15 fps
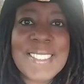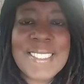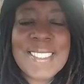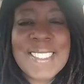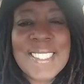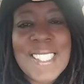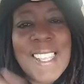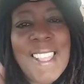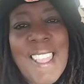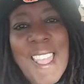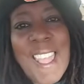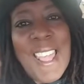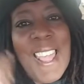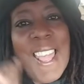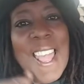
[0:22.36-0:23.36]
Good
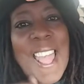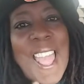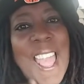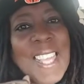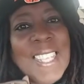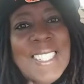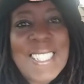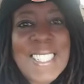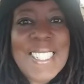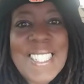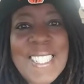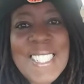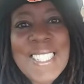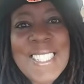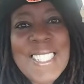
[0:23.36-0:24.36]
morning.
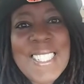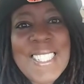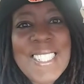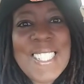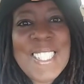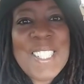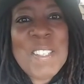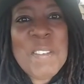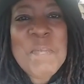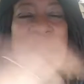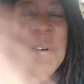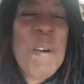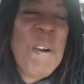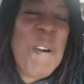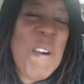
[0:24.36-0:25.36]
I'm Kimberly Reese.
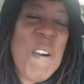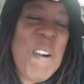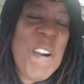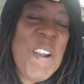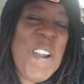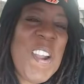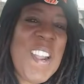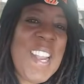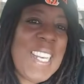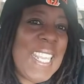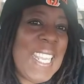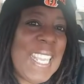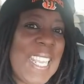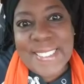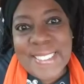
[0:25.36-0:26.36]
I'm a
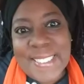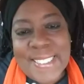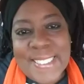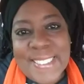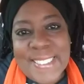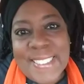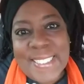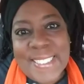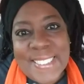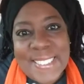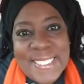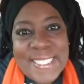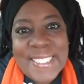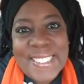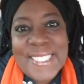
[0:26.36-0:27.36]
mother,
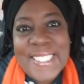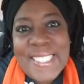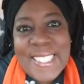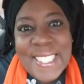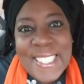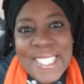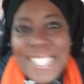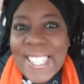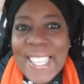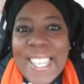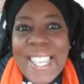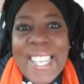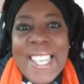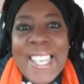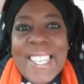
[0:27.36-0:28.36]
a publicist,
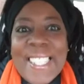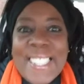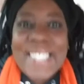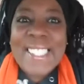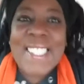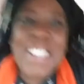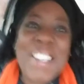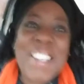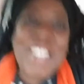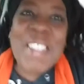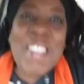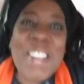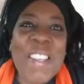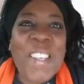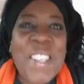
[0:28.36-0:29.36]
and a
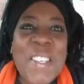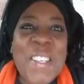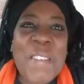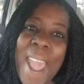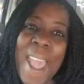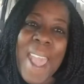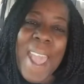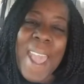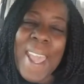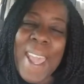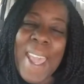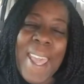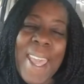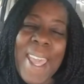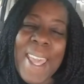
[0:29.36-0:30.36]
friend.
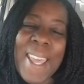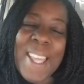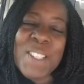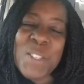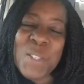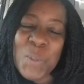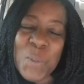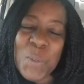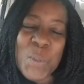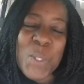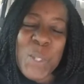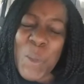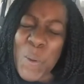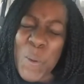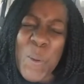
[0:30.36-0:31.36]
Won't you join me
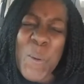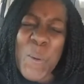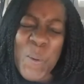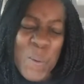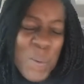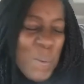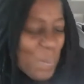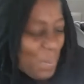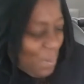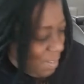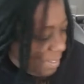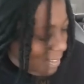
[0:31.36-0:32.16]
every Monday